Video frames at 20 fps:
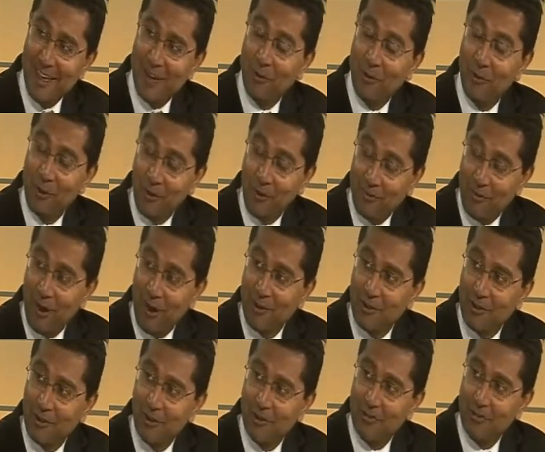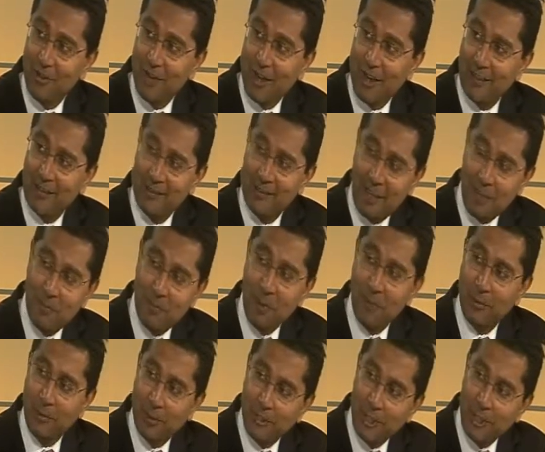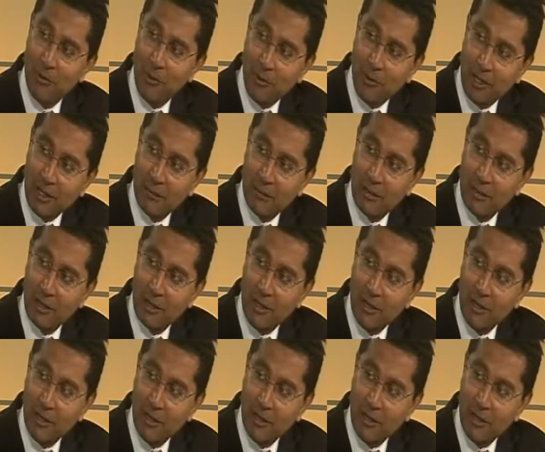or in front of are the same people that they're working with.